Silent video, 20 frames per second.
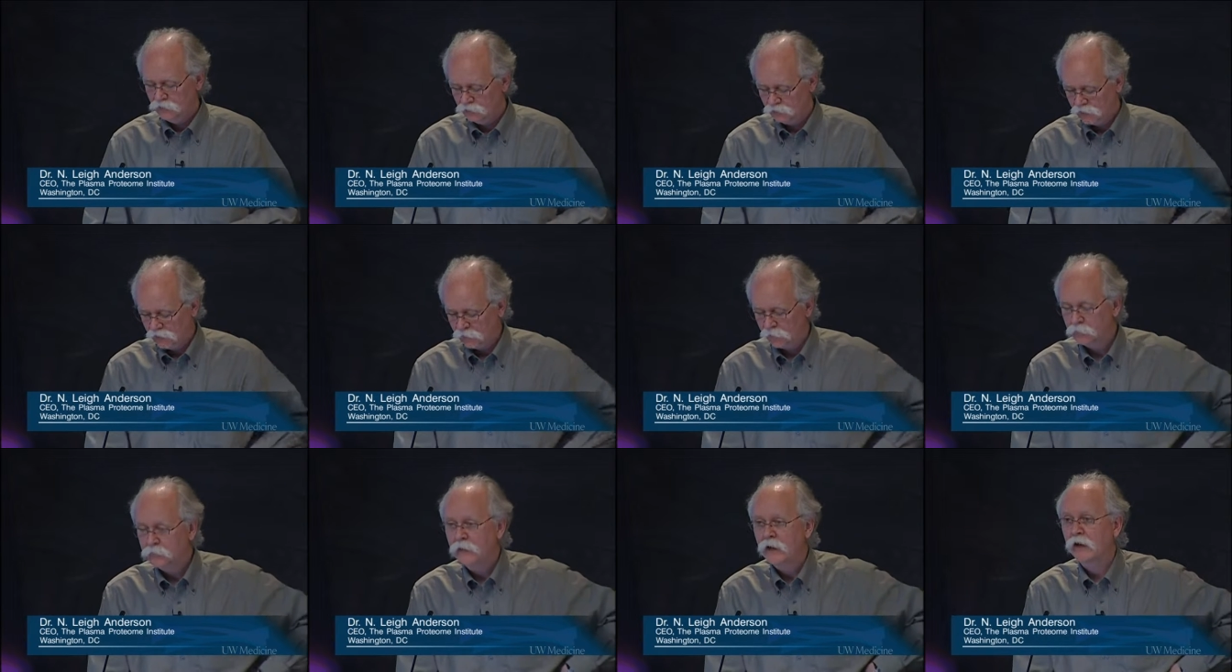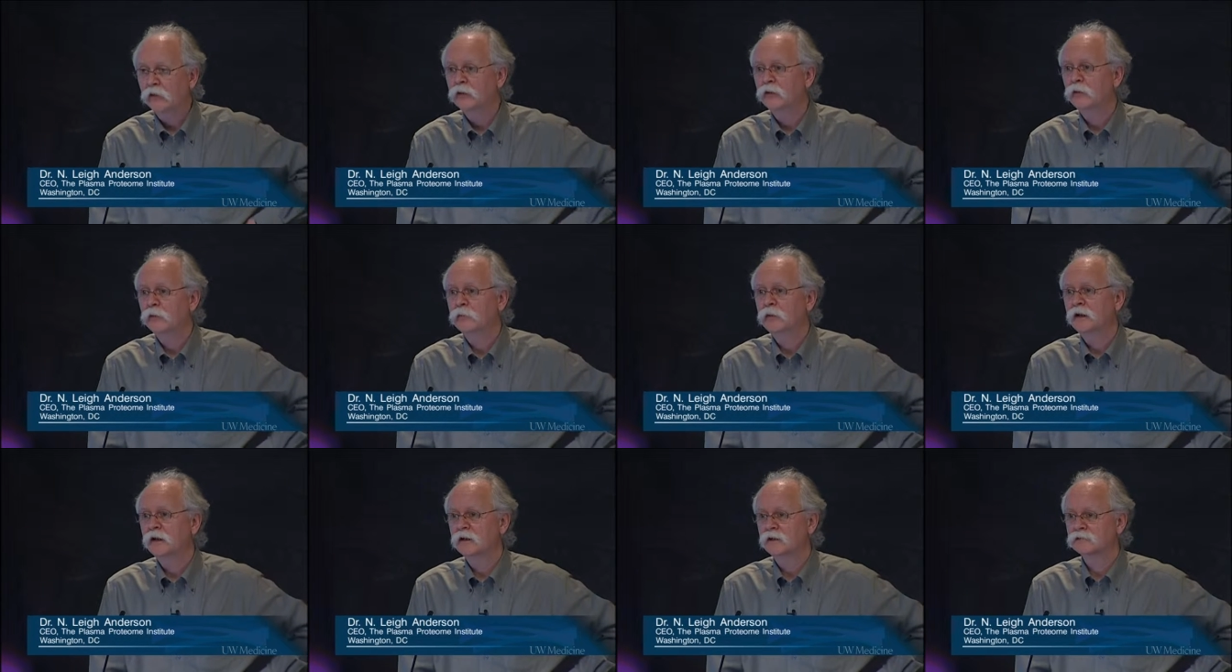And the area of the
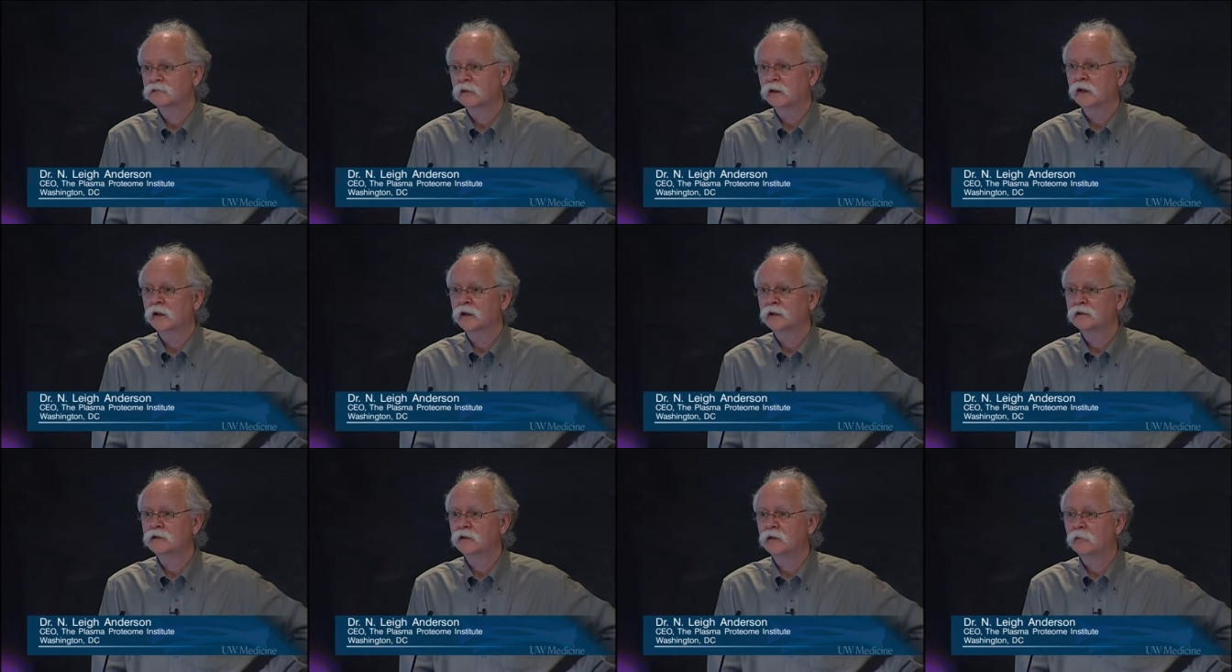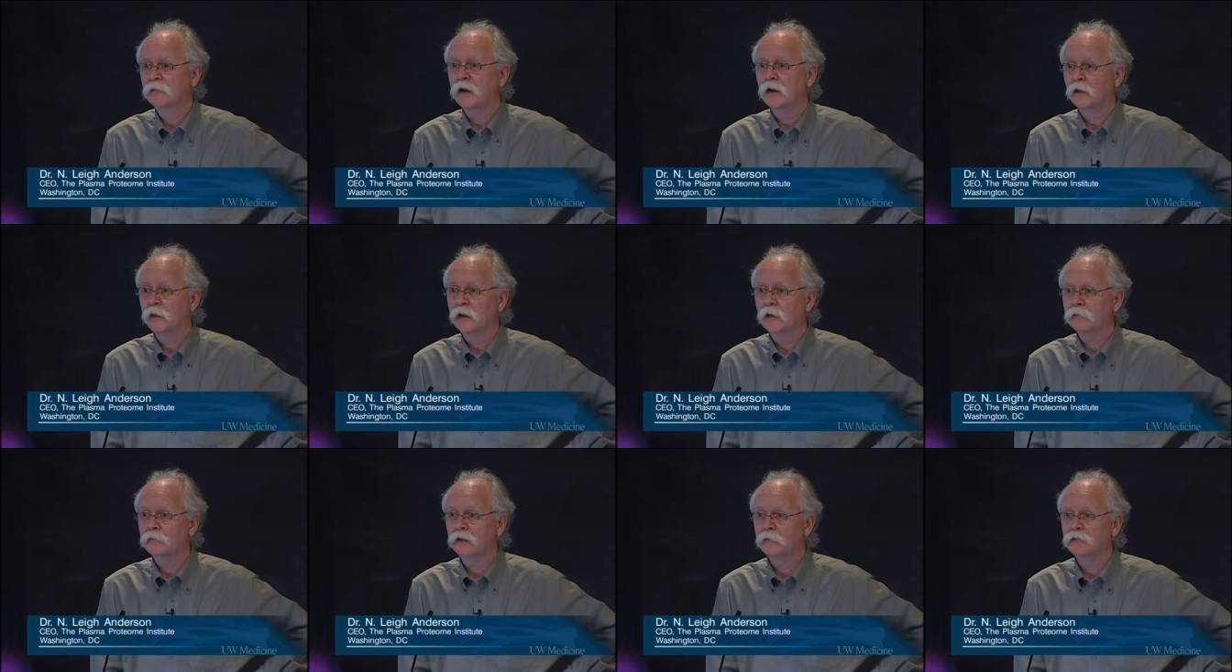peak is related to the amount of
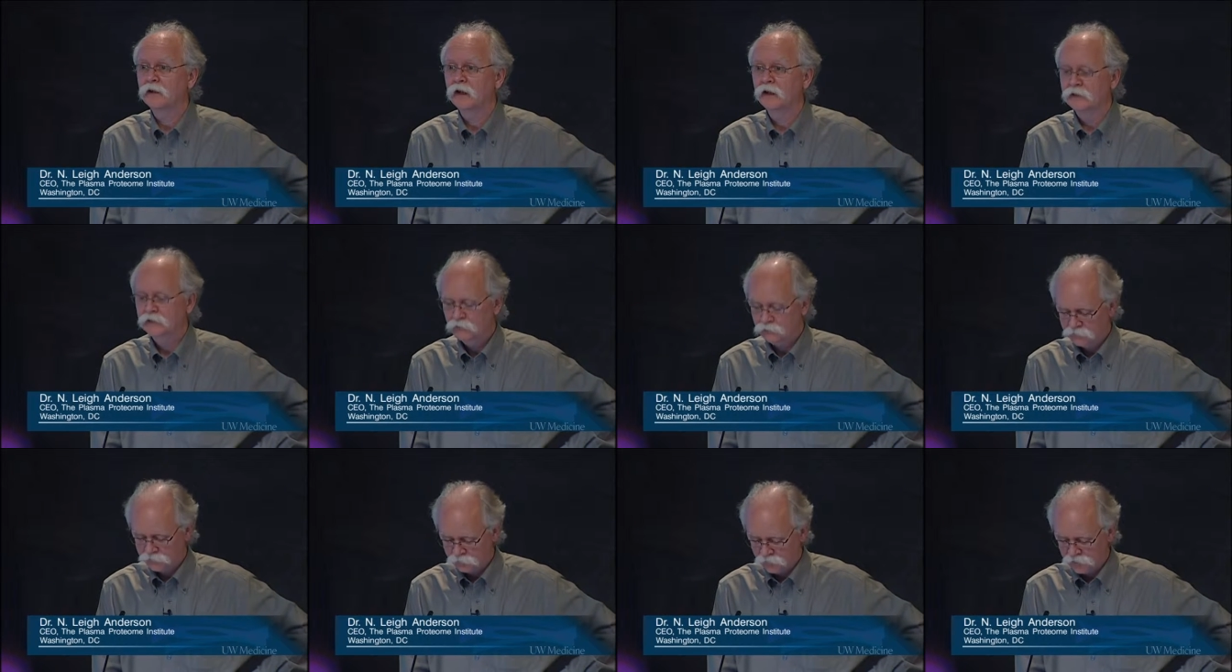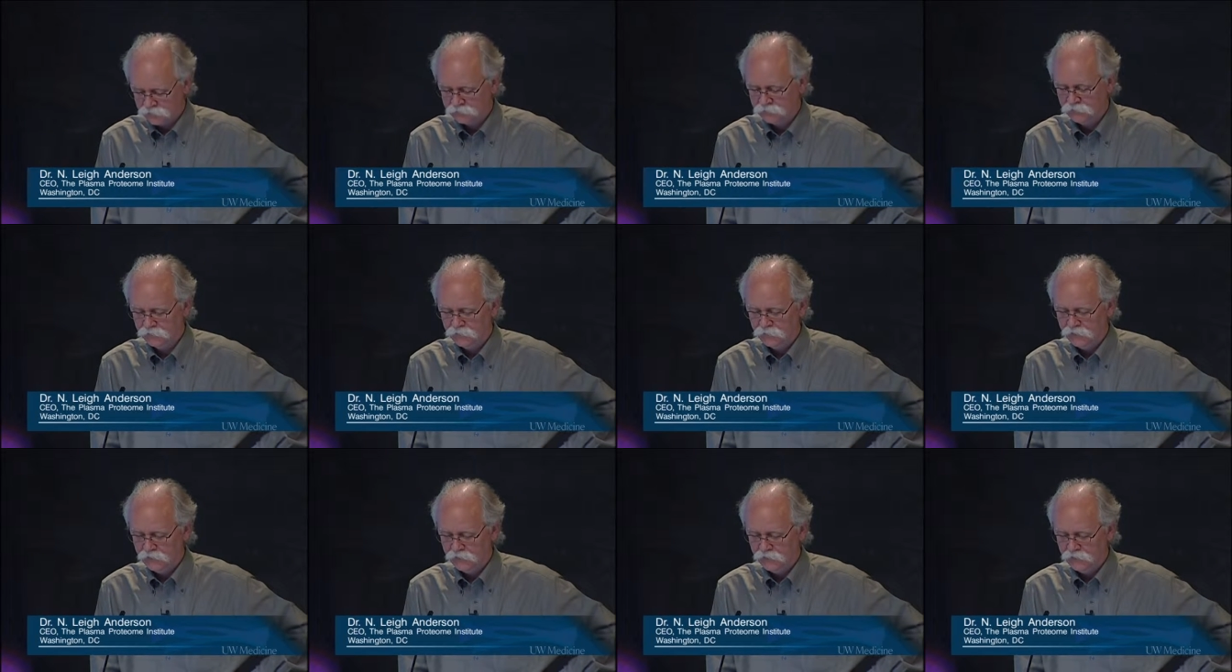that peptide that was present.